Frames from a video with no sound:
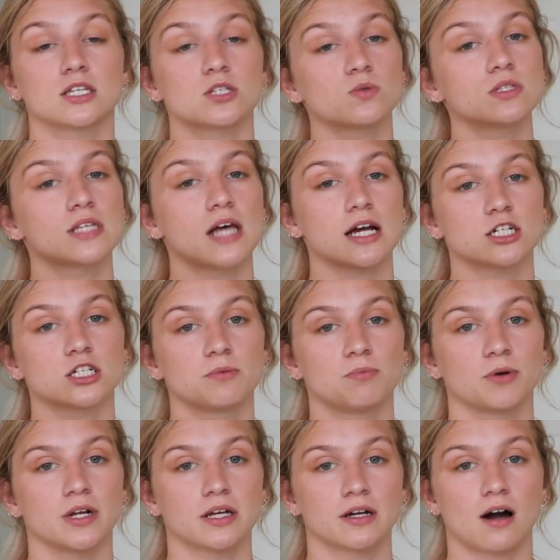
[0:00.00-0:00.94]
This one's
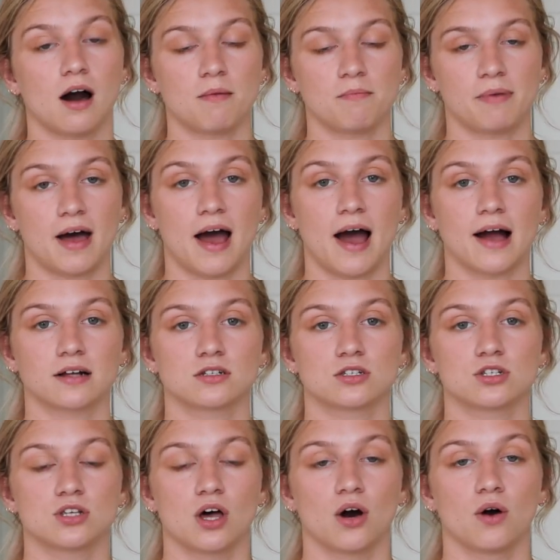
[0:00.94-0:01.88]
actually pretty
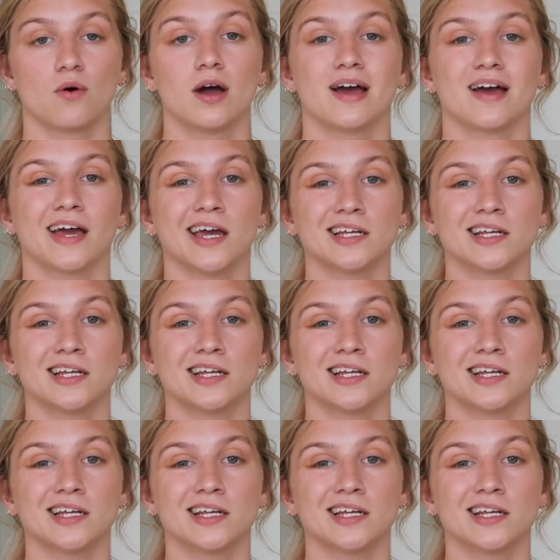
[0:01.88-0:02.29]
compact, so